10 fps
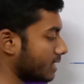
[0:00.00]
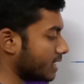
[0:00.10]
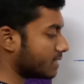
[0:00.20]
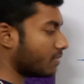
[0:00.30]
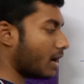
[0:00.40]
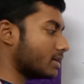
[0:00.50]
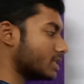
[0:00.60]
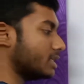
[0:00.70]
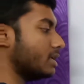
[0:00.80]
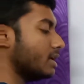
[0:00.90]
This
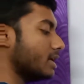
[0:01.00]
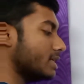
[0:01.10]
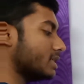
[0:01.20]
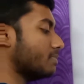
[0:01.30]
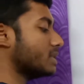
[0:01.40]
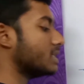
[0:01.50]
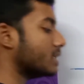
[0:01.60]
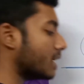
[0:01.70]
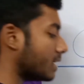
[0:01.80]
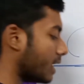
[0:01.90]
function is
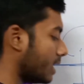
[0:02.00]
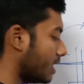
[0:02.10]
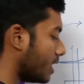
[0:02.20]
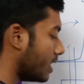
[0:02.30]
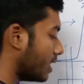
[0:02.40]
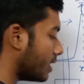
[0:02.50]
represented in